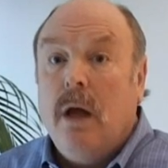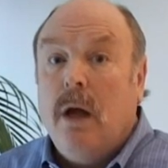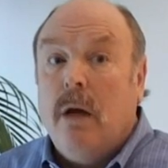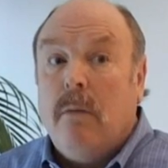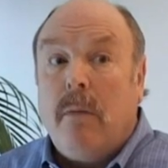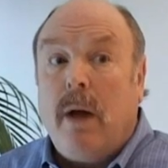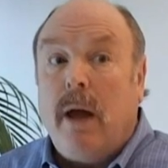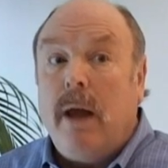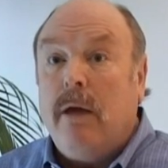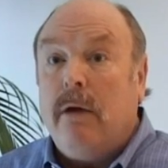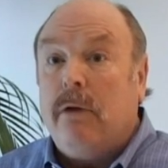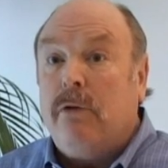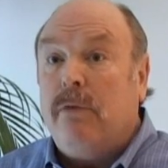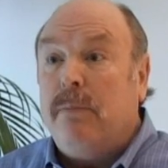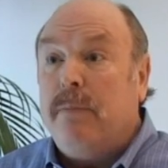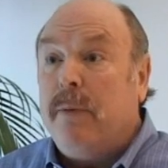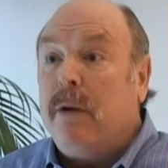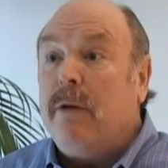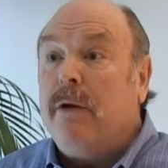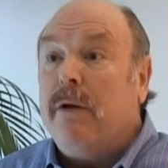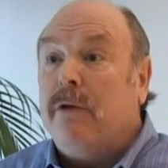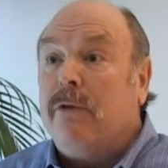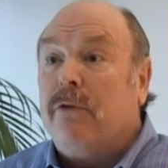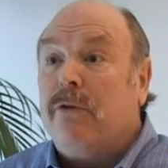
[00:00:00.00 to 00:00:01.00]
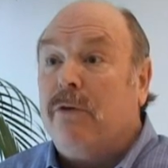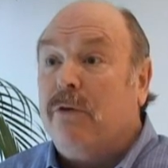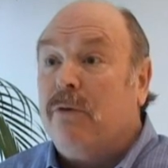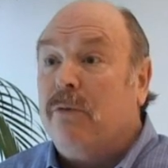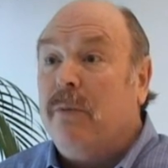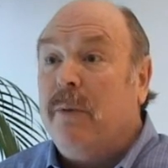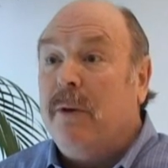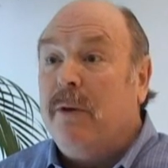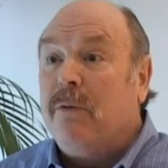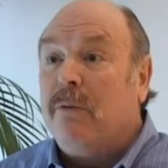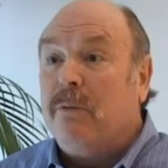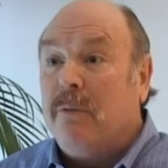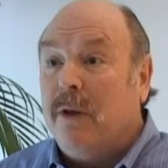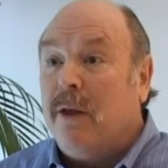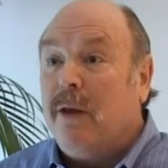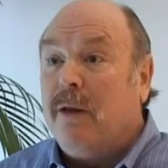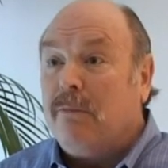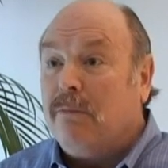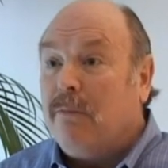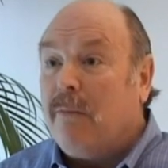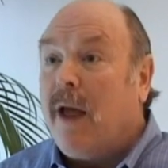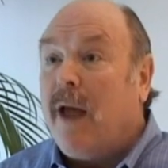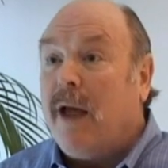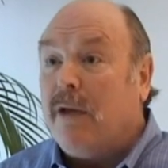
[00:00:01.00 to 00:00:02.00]
My experience has
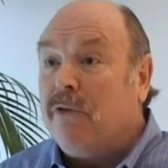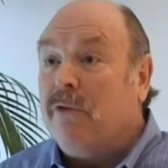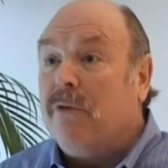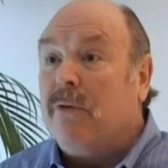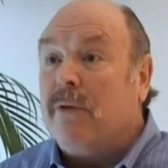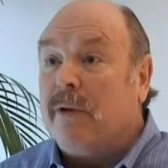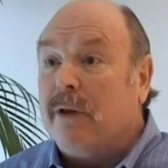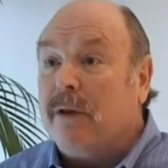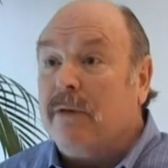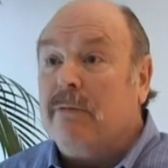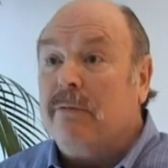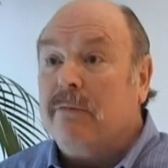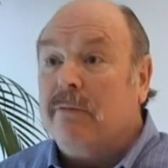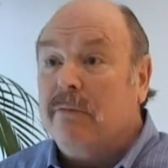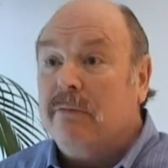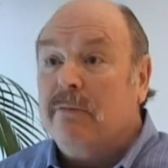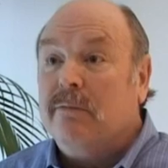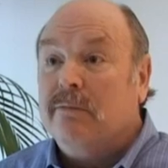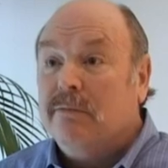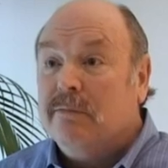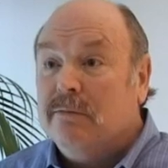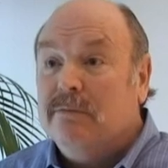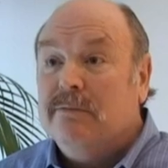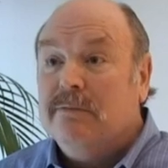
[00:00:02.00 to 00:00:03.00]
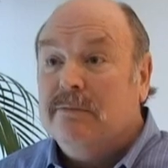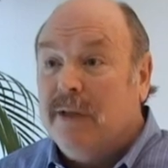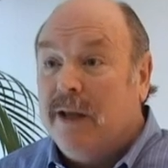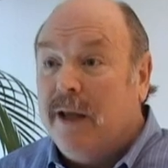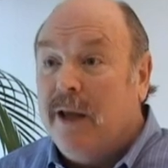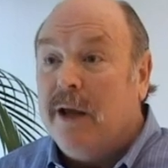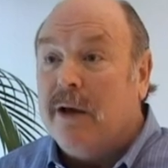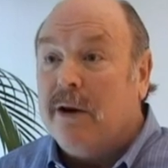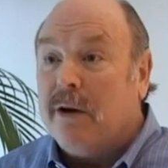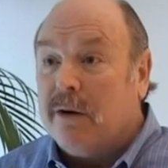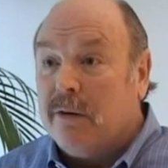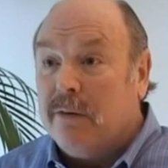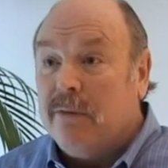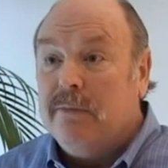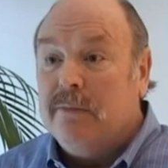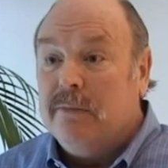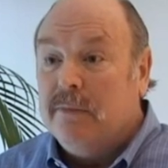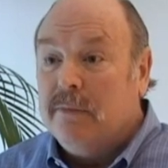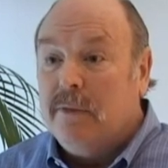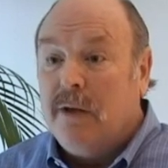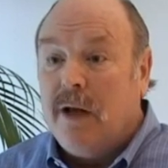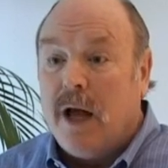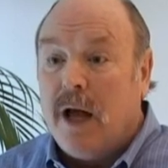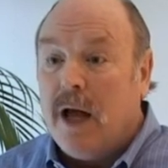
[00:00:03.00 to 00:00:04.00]
been excellent here.
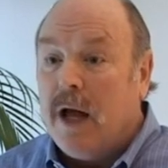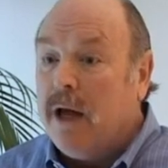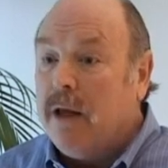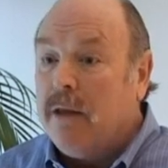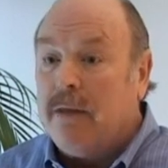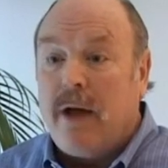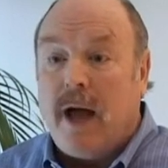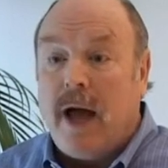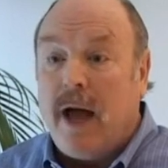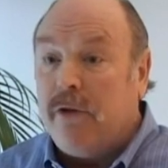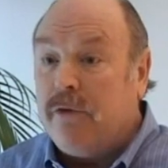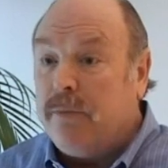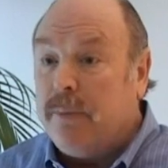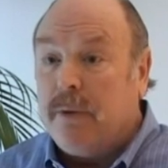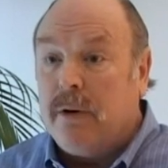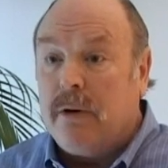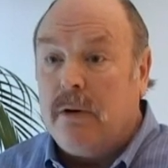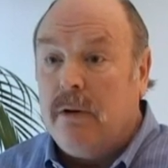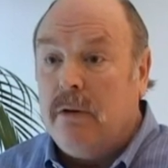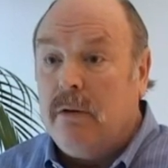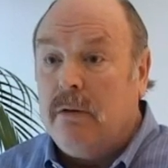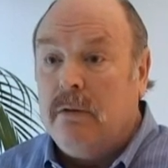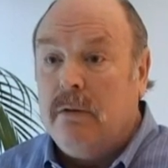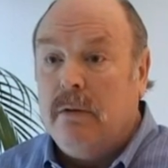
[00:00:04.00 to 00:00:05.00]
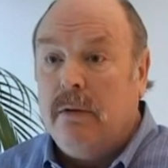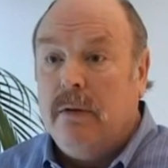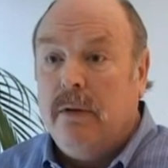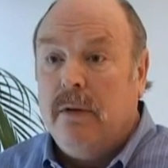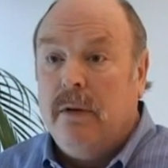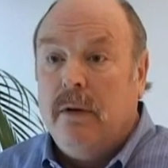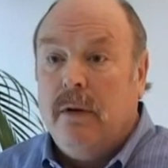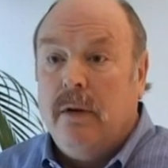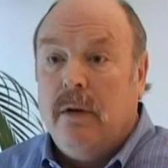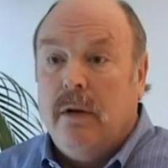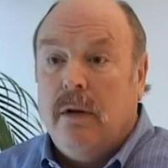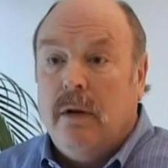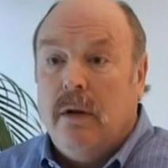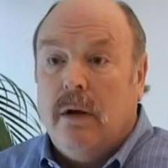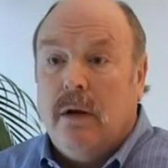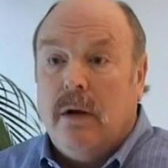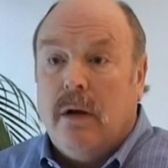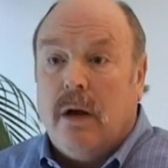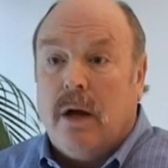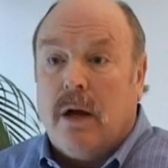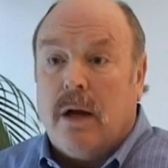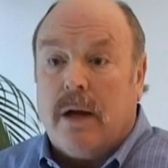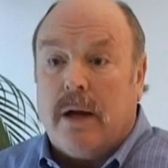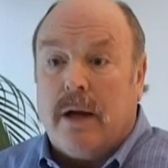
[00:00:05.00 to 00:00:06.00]
The hospital,
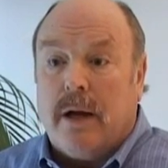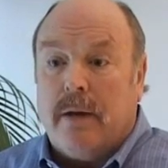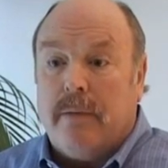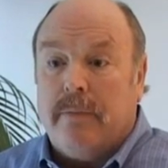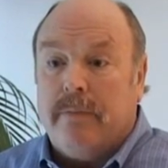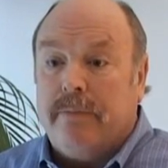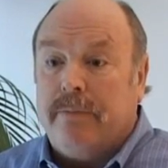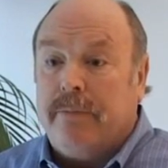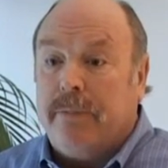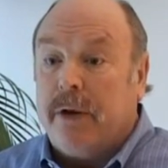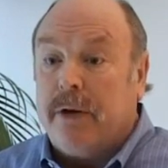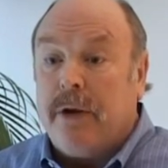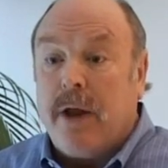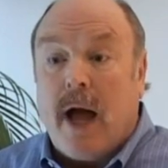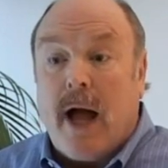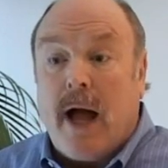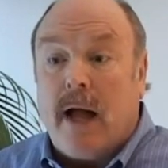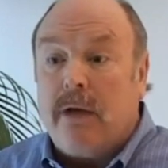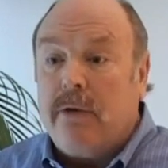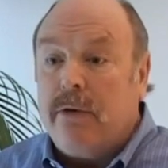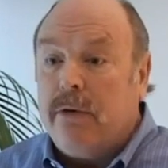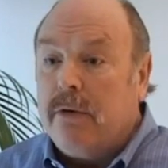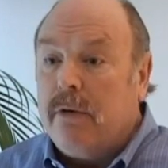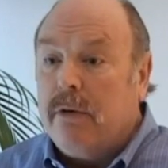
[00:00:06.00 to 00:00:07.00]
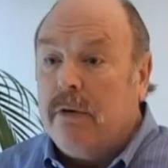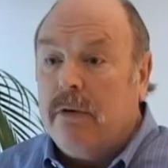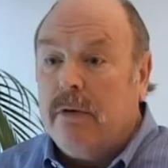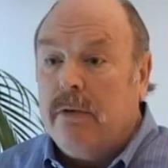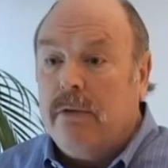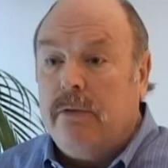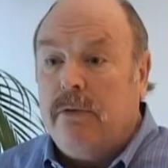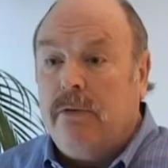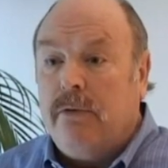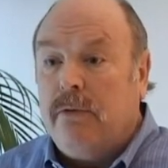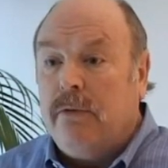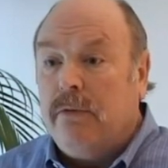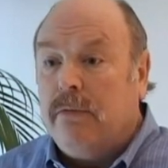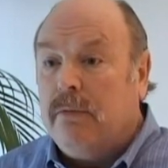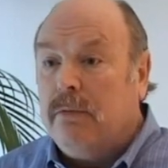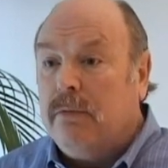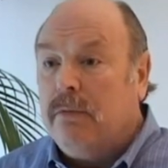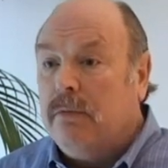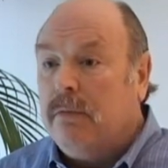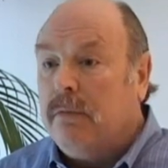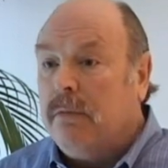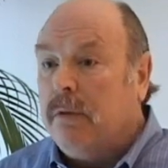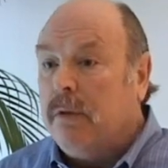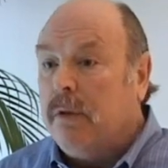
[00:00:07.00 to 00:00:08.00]
the doctors,
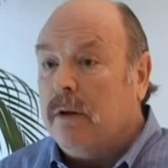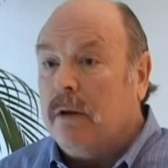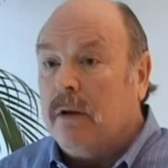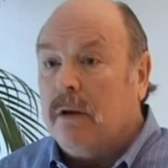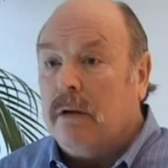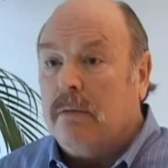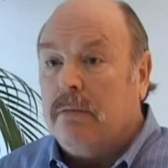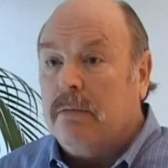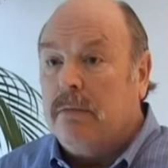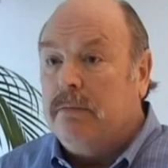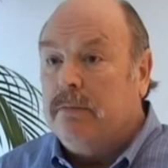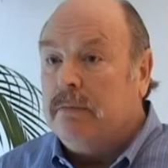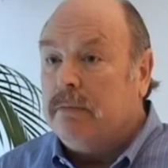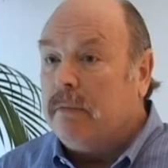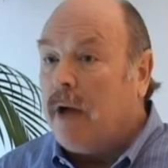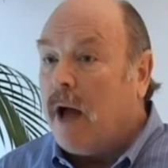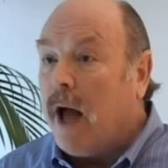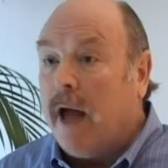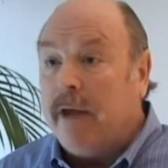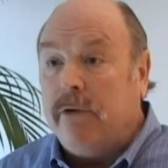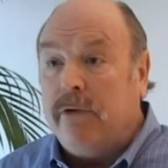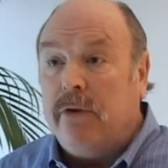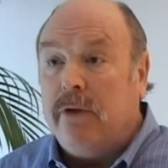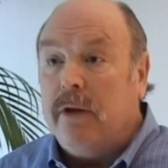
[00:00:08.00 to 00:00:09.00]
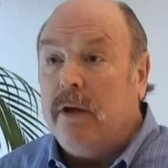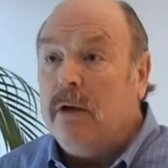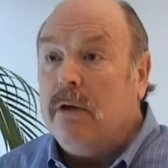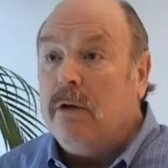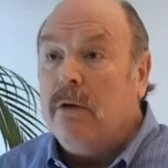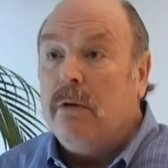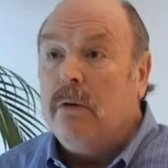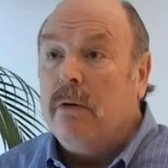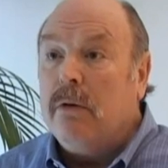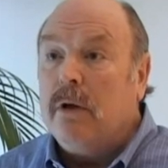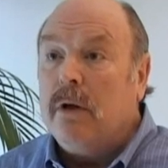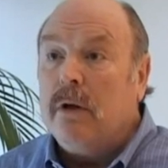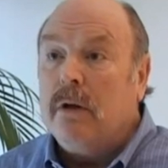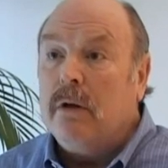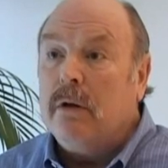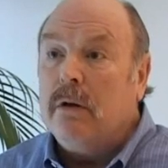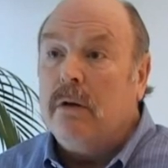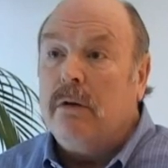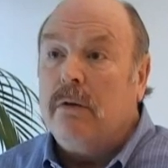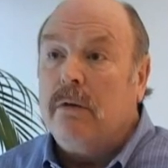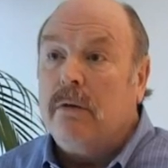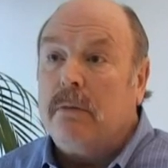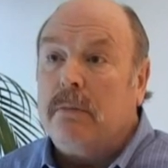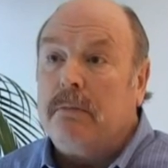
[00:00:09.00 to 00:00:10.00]
the IC
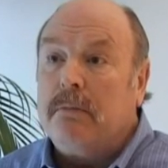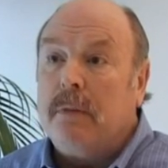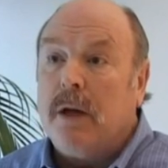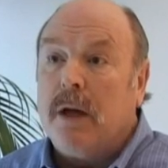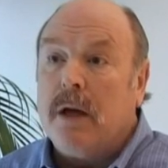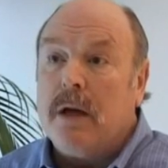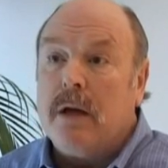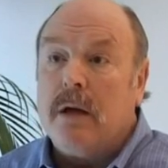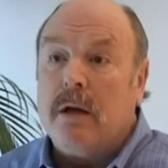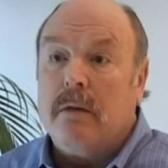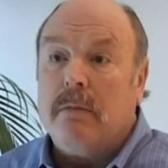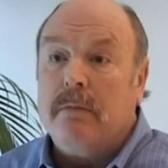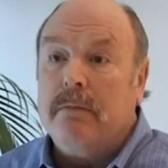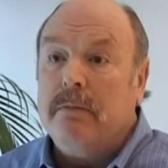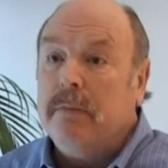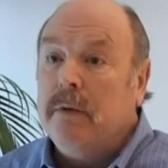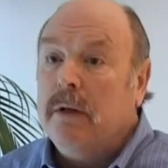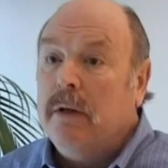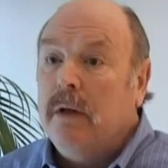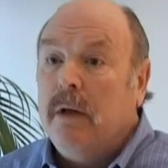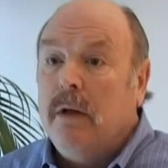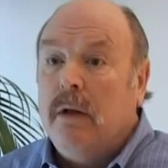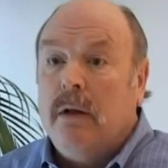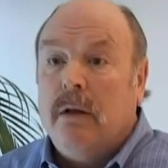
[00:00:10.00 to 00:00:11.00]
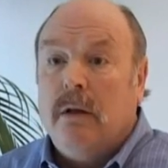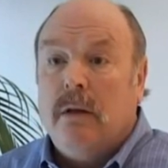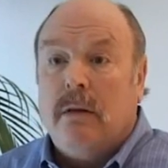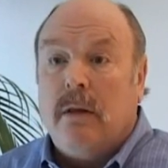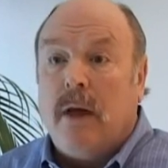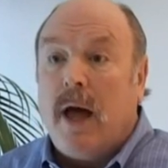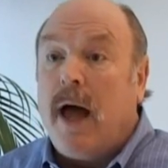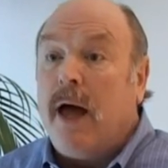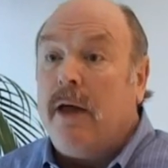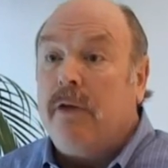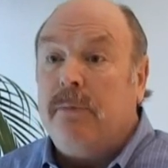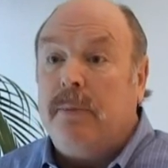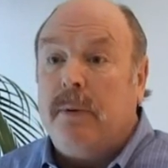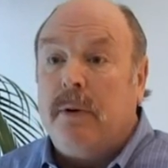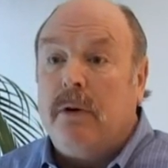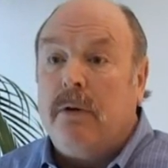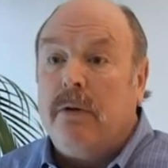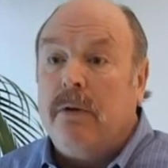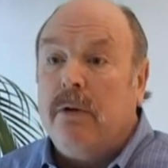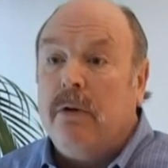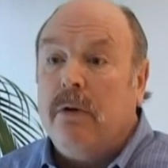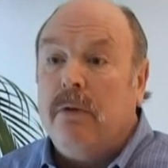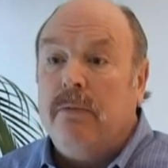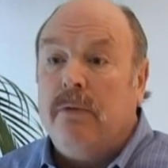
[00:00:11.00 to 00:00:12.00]
unit, the hospital
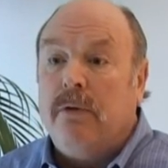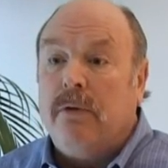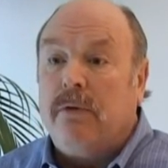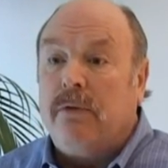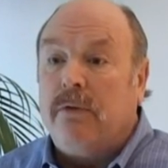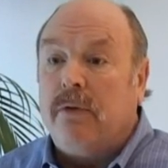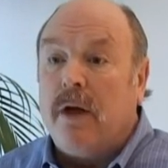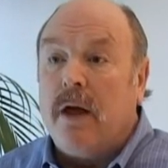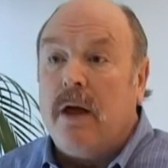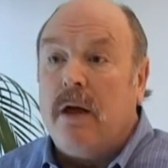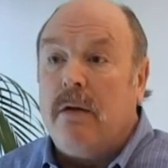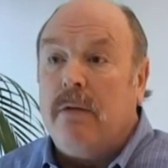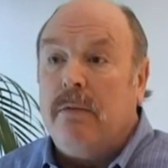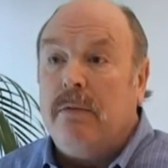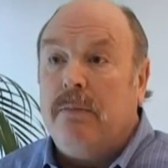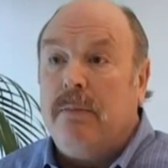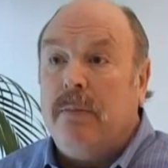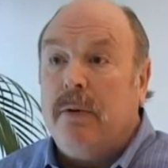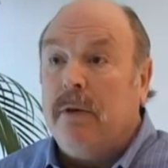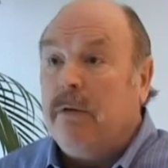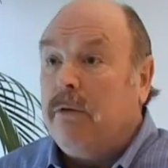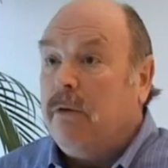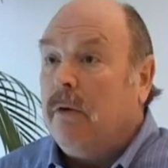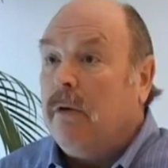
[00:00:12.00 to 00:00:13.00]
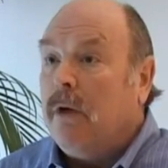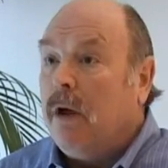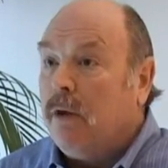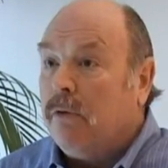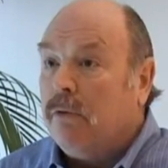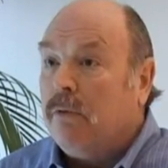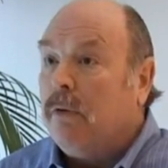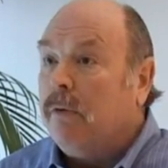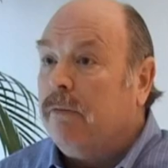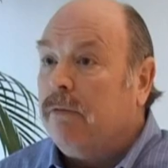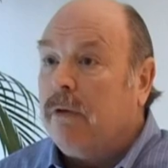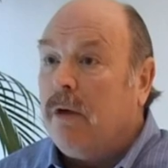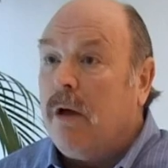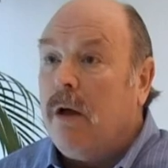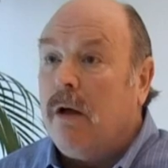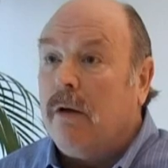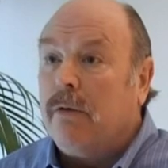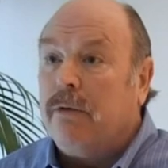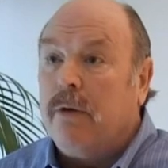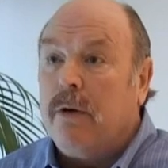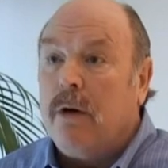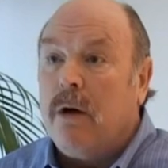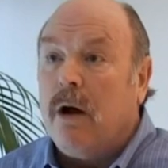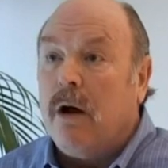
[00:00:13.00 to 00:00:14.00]
rooms itself. But as we've
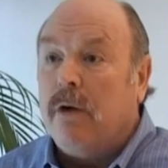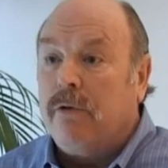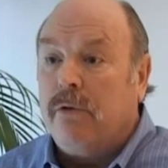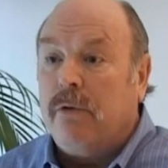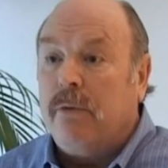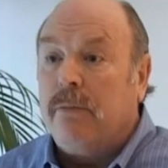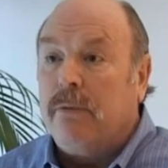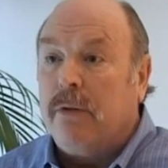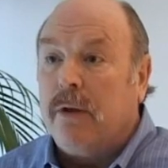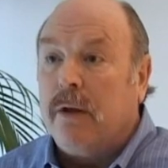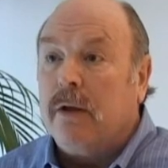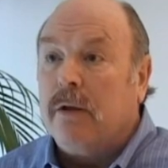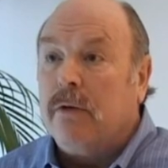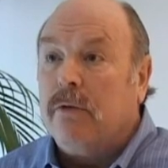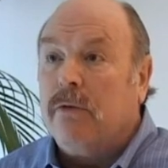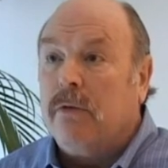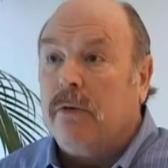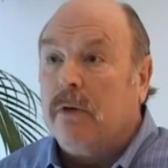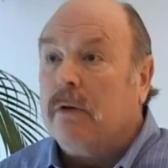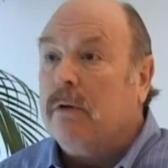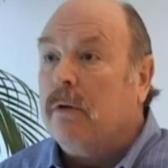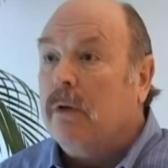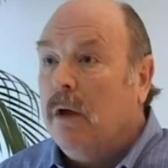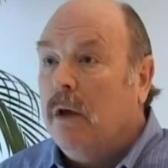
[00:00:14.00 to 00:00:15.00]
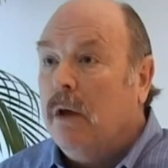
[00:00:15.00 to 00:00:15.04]
talked, there are some things that